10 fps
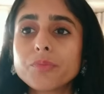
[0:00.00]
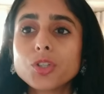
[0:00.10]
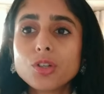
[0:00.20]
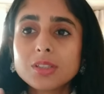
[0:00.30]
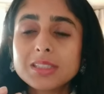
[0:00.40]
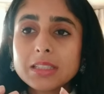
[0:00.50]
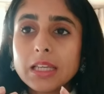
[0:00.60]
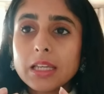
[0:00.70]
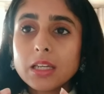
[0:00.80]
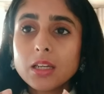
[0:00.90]
your
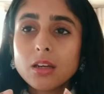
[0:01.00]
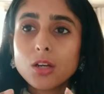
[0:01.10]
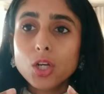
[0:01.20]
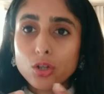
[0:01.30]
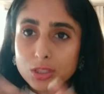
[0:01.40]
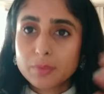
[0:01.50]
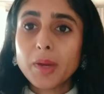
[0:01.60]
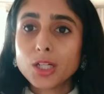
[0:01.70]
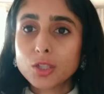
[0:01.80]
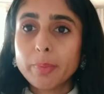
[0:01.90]
skin looks much